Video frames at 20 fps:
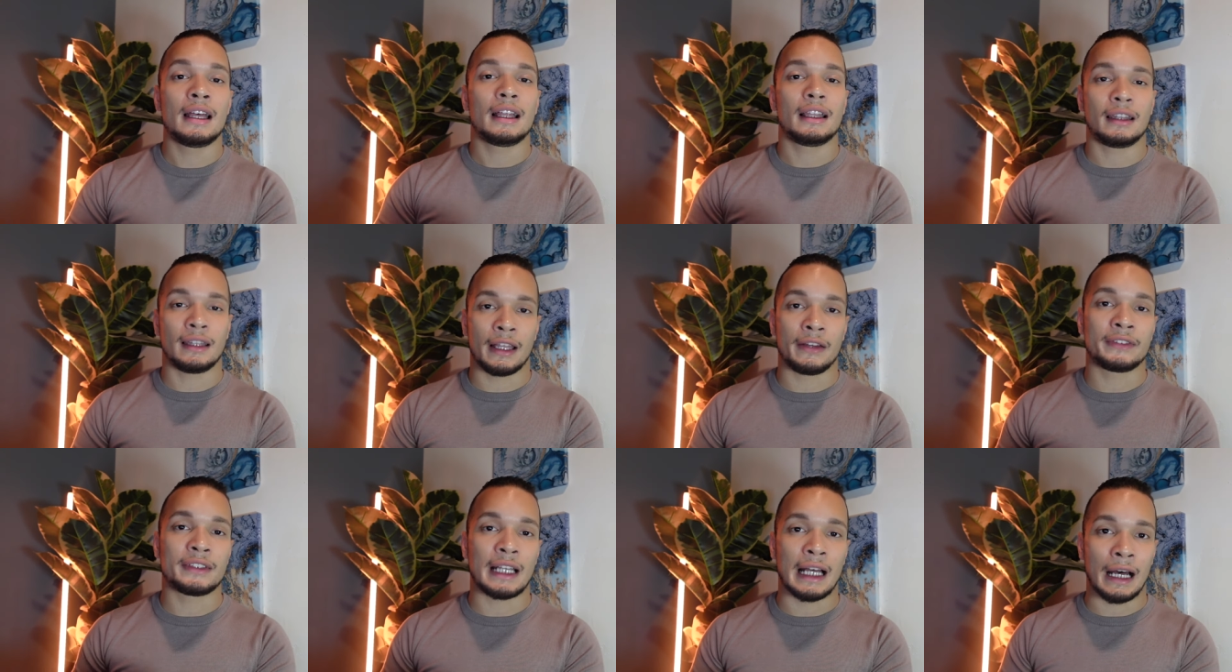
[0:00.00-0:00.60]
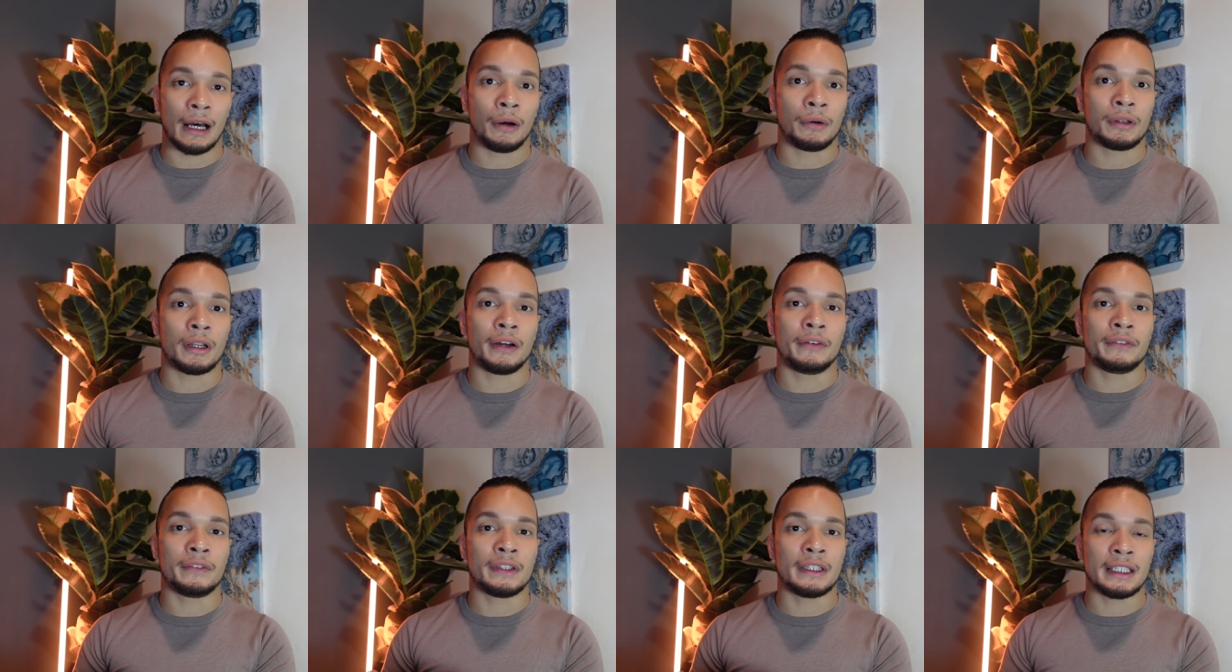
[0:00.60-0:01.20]
left out
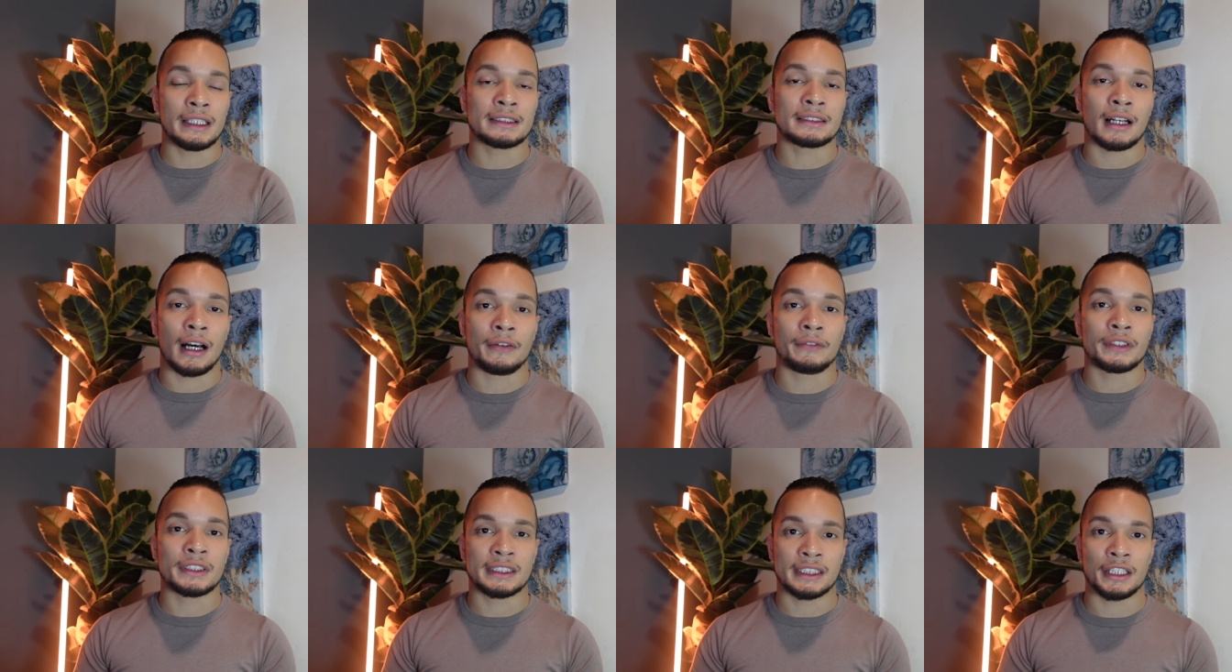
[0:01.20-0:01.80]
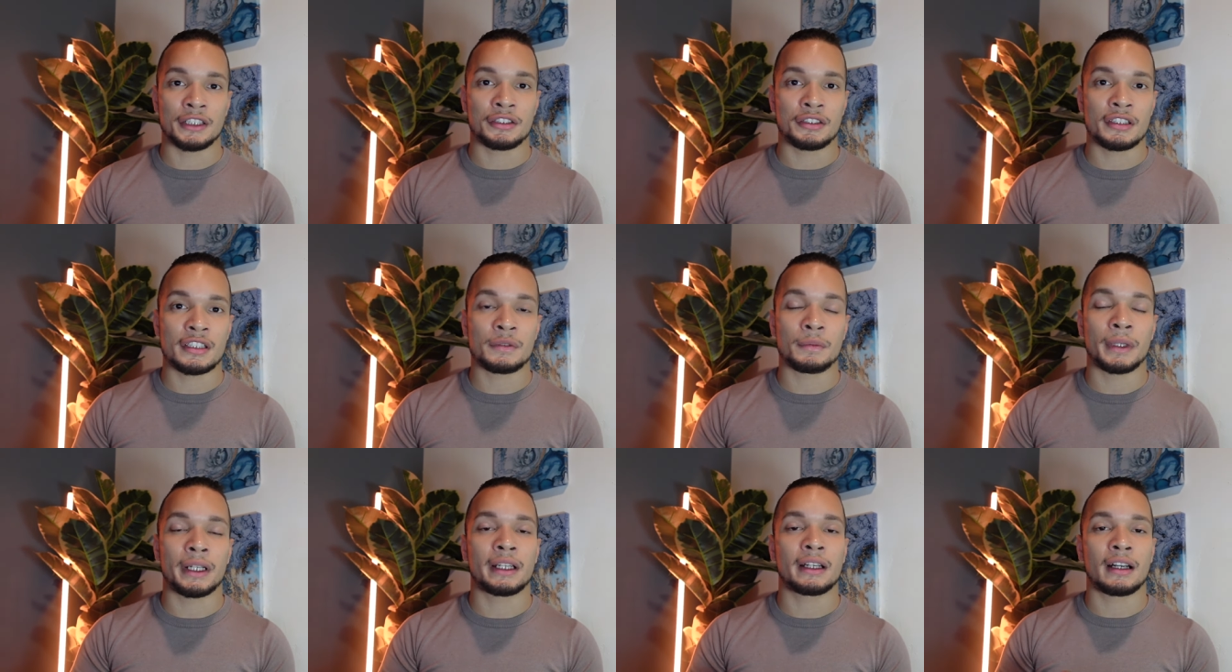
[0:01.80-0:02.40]
of these conversations
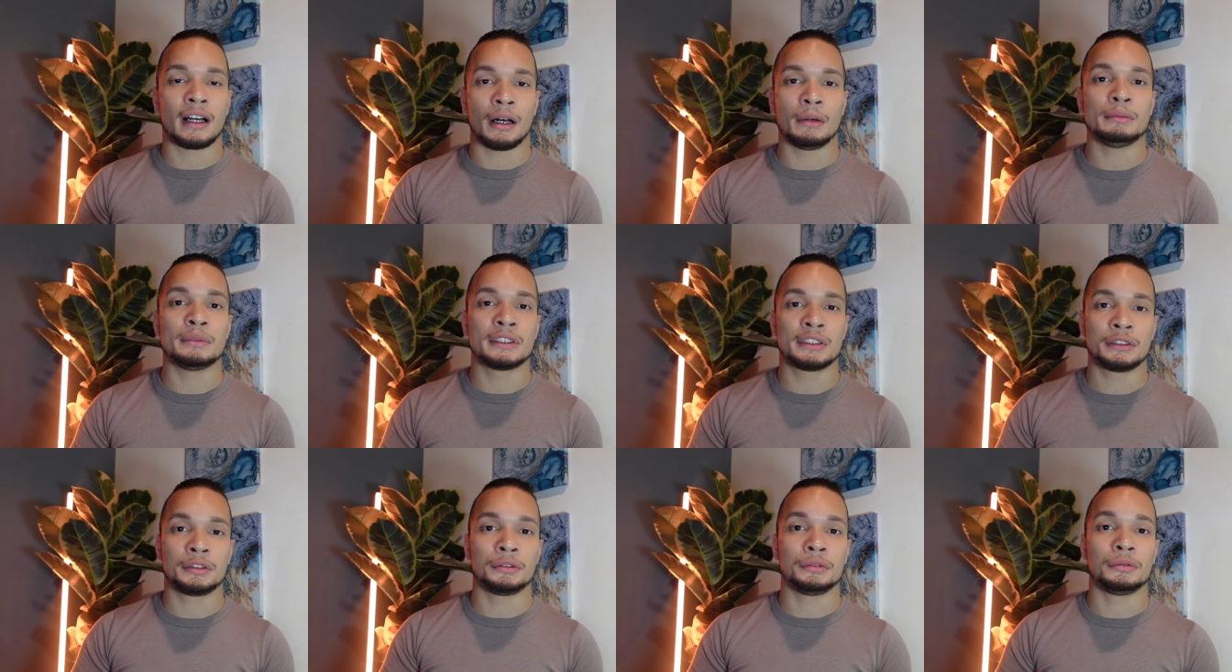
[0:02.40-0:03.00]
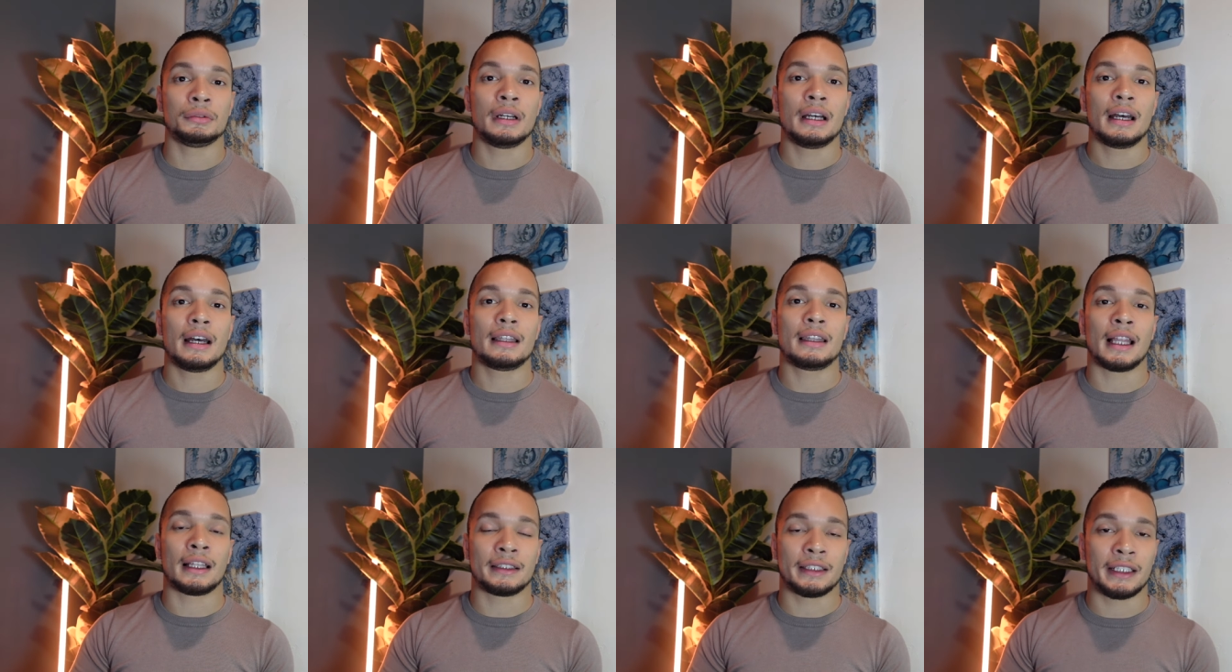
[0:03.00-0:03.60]
when it comes to
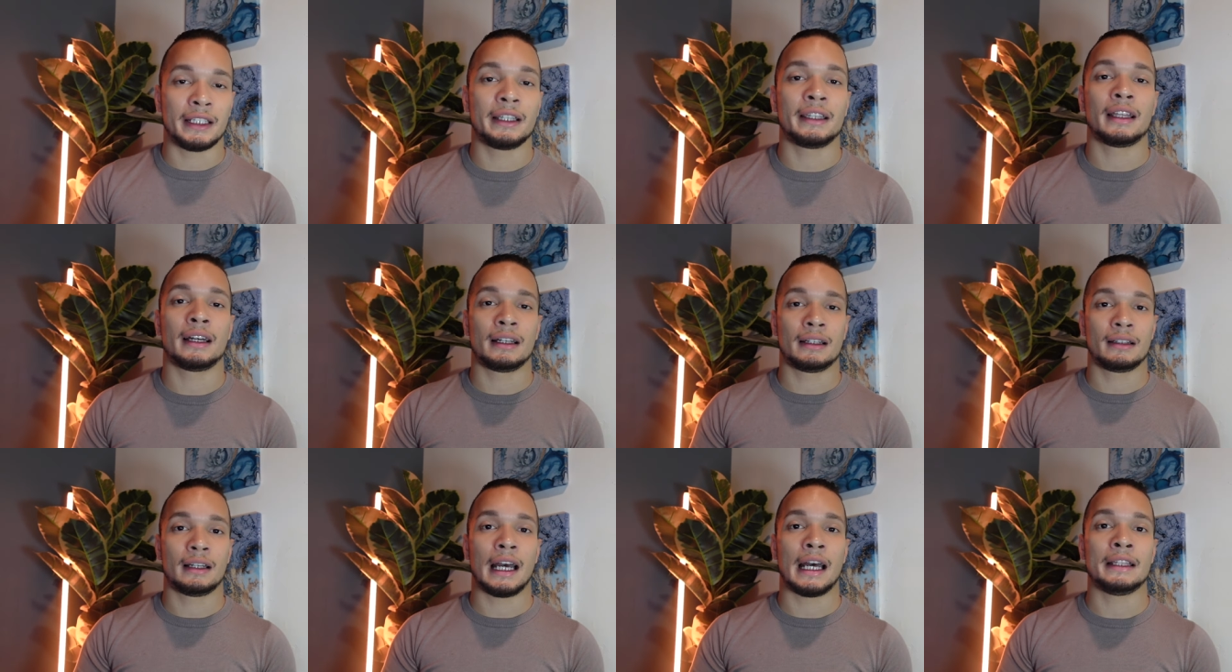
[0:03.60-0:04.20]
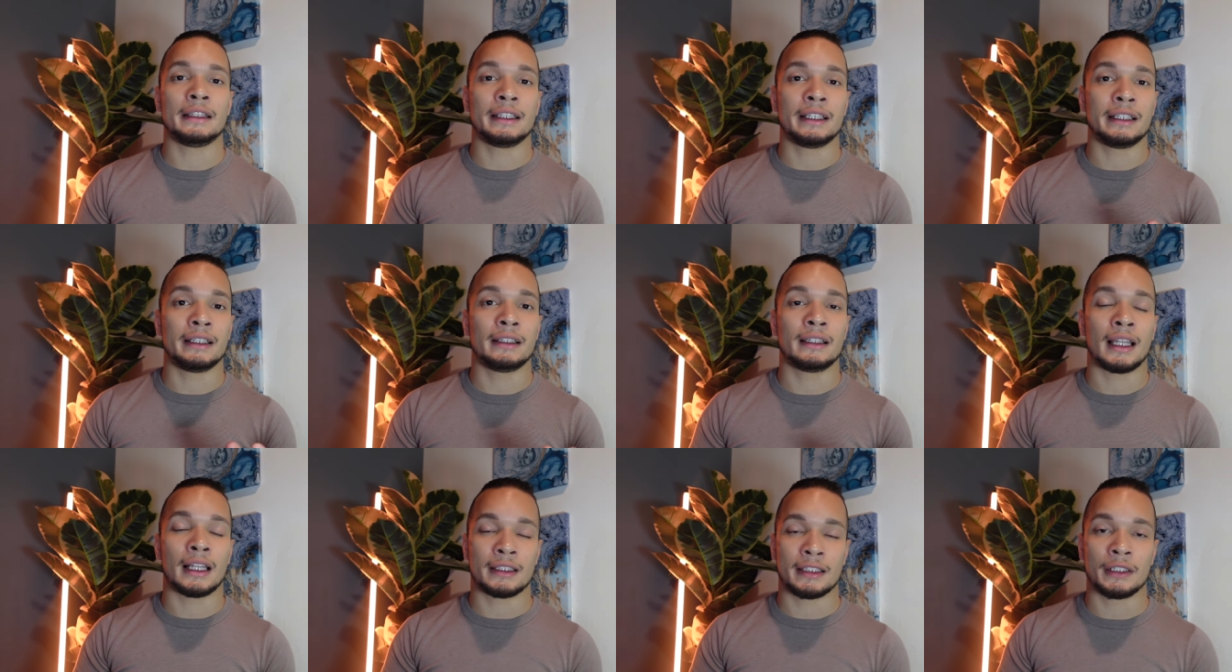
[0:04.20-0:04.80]
Latinidad and the
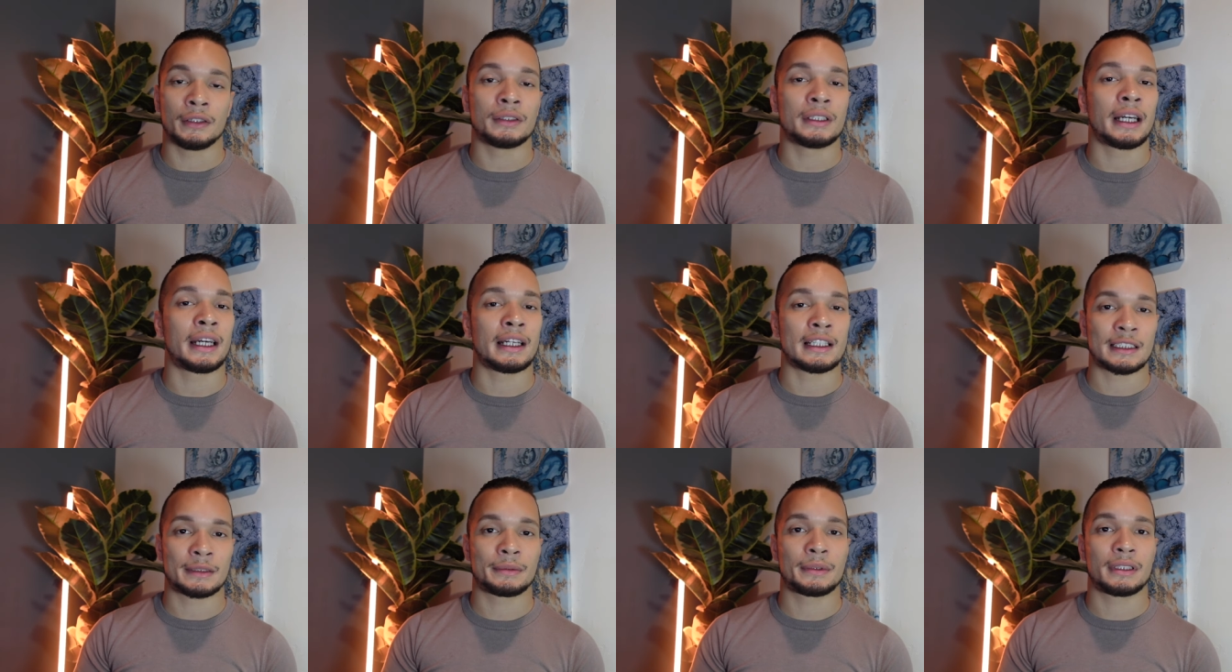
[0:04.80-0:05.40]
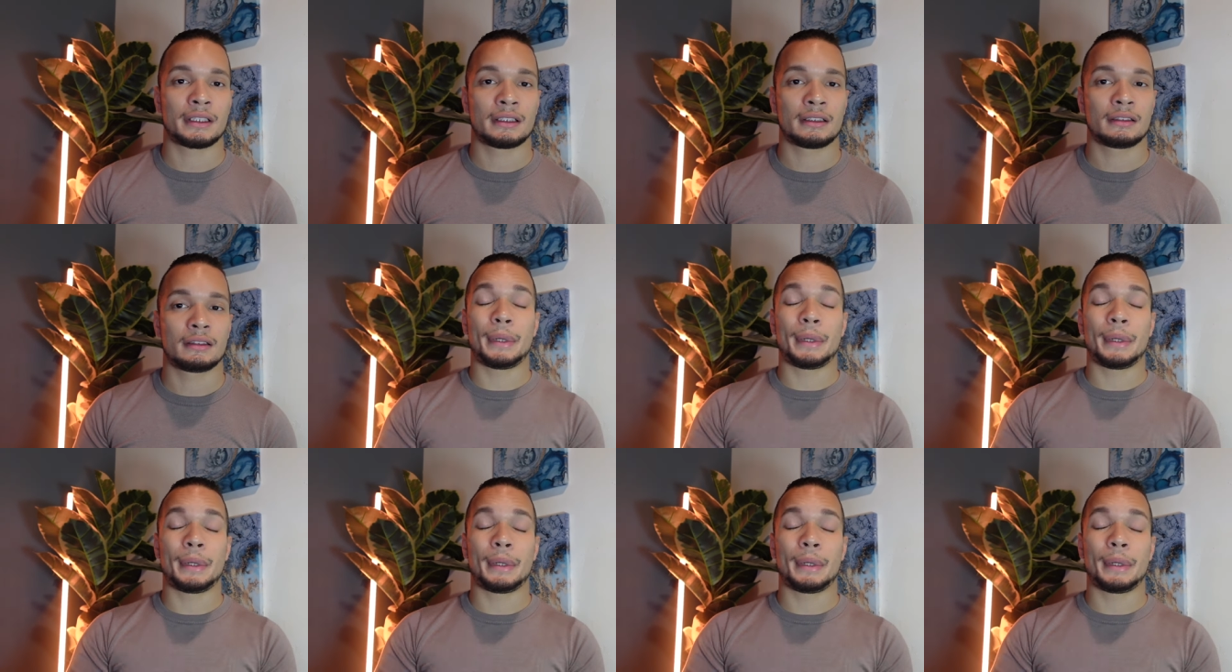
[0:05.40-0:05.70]
Latino diaspora.